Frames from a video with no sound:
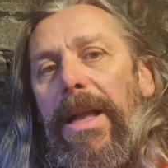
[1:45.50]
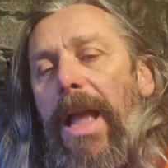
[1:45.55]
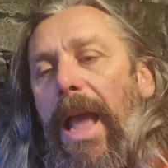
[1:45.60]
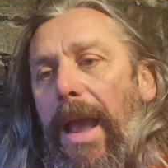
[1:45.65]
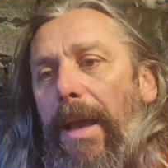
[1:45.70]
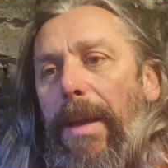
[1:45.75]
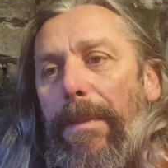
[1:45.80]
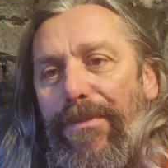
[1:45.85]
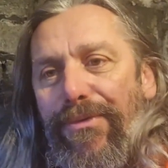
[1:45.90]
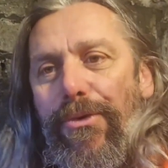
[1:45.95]

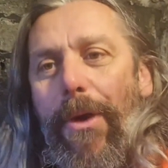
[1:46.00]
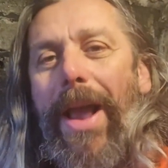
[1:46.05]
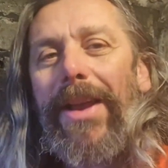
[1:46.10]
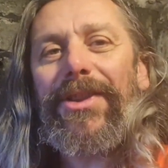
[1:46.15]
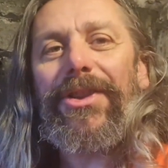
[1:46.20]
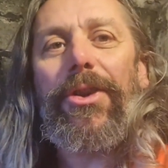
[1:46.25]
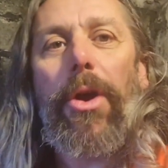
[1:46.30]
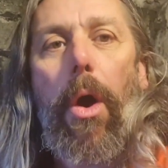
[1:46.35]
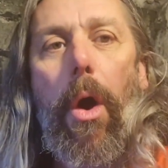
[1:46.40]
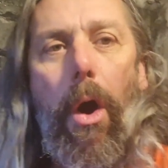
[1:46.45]
It
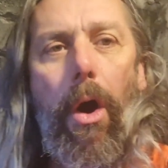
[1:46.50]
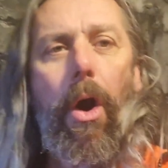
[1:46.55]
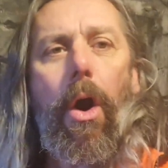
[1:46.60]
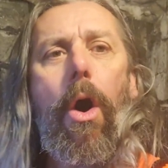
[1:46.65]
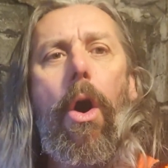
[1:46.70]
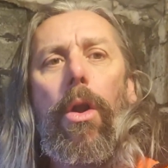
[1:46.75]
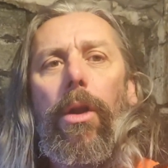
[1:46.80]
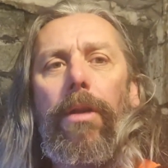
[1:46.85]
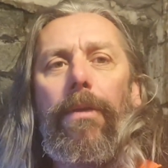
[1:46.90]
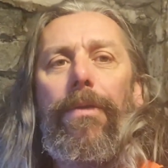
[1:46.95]
pressed
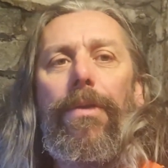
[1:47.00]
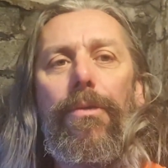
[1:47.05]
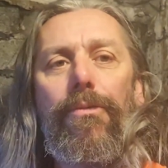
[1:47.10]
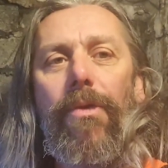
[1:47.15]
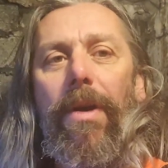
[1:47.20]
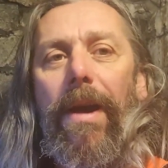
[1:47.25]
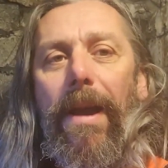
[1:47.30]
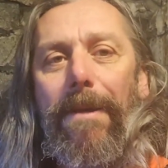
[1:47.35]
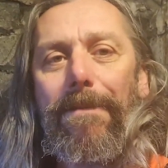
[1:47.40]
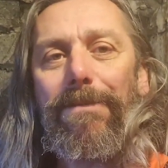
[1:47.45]
all of the
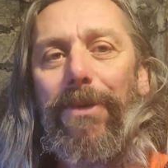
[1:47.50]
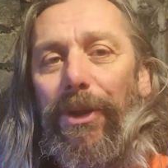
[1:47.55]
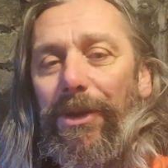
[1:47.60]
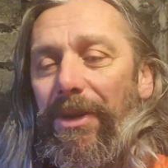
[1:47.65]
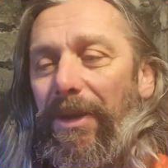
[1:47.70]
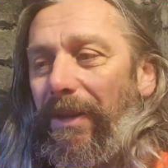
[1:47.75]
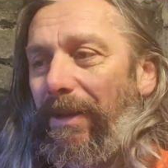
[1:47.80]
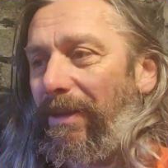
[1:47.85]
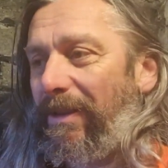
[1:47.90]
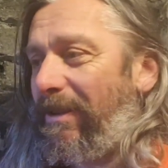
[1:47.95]
right
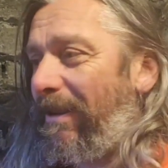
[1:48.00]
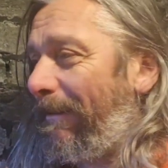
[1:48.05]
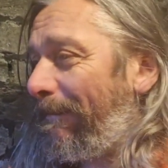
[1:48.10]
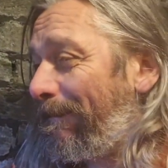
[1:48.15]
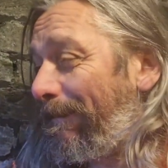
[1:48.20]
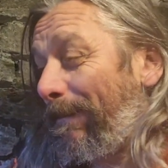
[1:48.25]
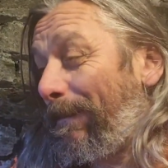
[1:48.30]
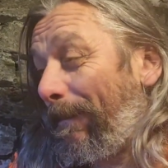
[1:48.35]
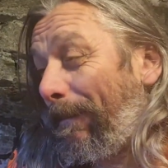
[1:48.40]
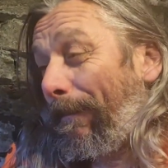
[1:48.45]
buttons.
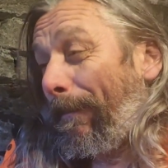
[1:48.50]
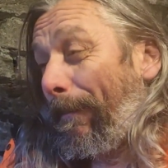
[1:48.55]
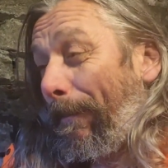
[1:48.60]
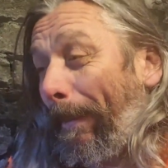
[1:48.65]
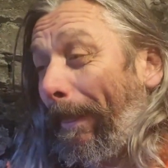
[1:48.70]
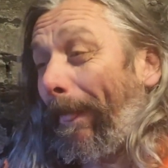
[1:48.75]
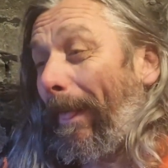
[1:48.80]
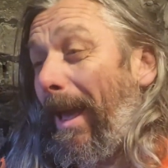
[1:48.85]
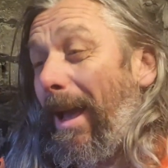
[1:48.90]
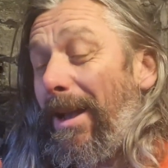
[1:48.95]

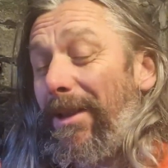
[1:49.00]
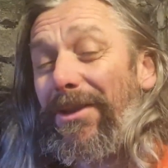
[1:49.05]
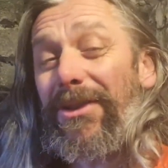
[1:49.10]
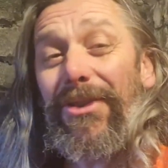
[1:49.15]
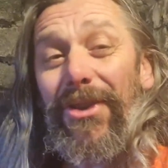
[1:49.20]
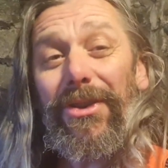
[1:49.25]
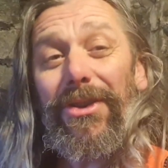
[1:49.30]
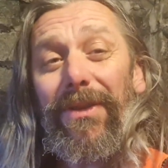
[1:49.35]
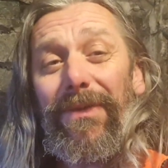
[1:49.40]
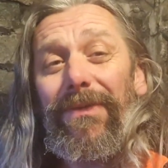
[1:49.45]
I had
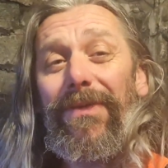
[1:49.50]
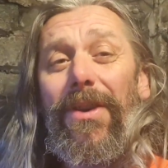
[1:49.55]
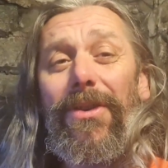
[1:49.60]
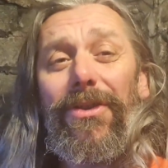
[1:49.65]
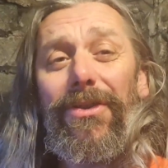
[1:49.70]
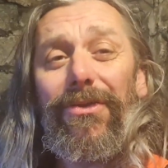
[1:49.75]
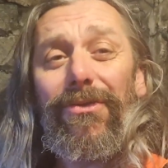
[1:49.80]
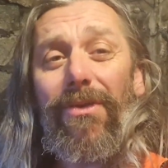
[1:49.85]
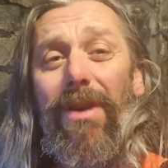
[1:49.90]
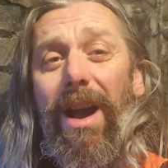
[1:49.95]
such
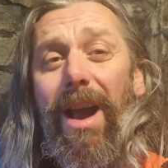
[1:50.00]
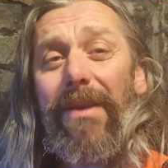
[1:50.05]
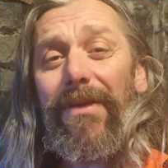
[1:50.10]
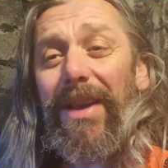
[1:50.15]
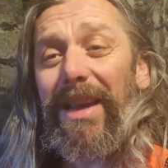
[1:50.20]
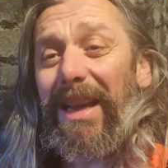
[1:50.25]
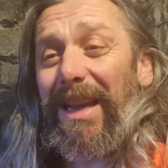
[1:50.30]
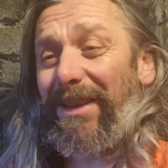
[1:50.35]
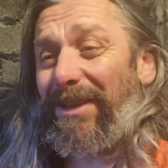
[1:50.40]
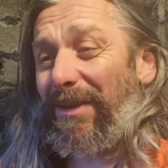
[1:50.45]
fun
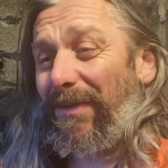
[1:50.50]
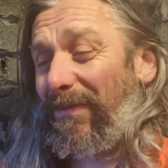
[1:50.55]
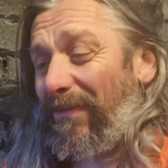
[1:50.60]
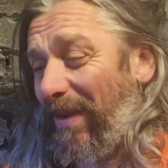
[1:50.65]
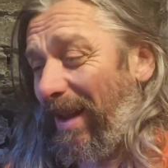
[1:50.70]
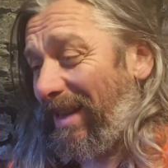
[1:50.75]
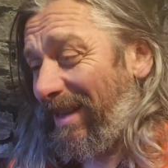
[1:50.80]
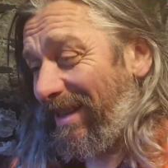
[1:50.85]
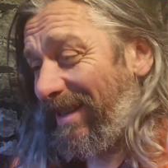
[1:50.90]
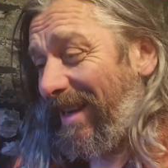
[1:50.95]
driving it. It's a
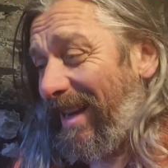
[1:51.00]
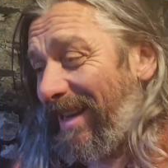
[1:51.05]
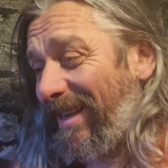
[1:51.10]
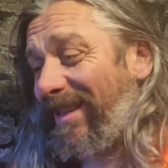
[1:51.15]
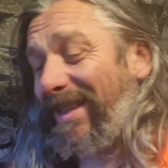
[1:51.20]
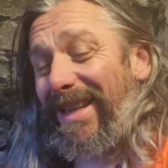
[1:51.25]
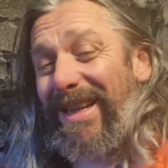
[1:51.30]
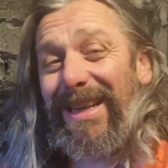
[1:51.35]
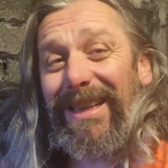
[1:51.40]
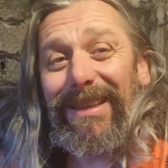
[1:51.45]

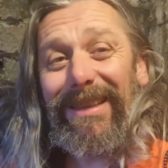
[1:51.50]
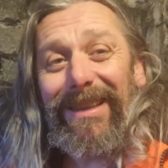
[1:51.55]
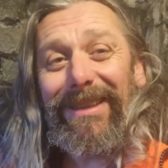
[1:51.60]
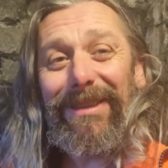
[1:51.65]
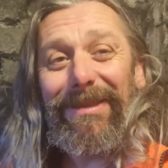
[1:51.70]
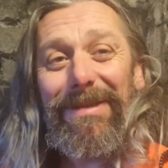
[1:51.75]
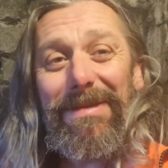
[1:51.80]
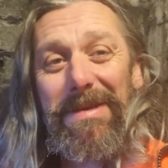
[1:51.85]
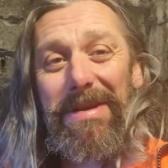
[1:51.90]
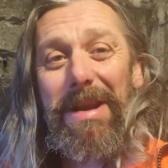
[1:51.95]
fantastic
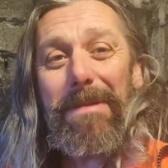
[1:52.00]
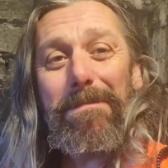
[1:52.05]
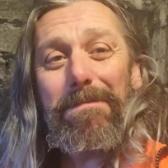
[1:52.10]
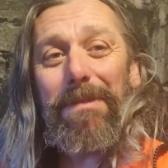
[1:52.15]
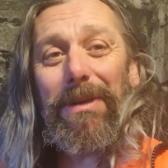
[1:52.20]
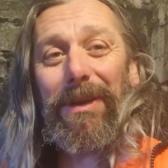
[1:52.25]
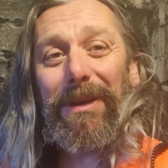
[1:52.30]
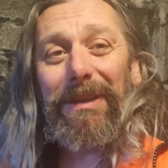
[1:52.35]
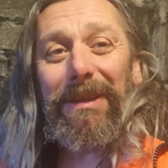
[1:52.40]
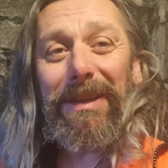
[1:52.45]
little
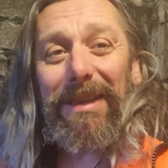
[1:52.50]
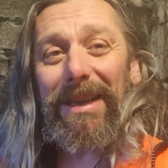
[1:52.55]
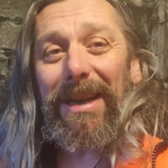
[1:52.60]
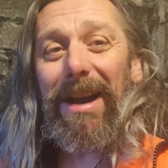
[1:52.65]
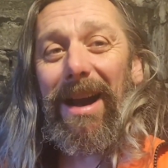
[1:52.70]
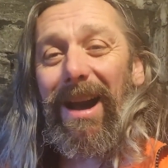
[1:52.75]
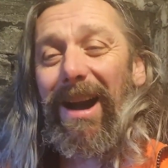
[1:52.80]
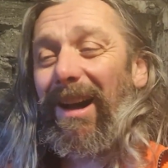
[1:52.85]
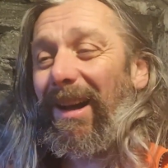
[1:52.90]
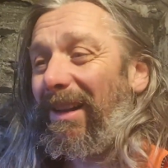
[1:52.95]
nimble
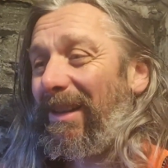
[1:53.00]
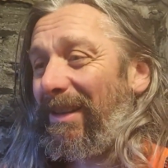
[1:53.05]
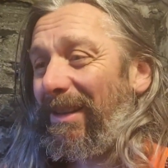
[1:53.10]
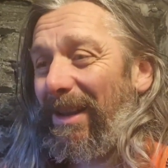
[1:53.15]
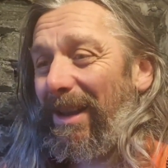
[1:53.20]
car.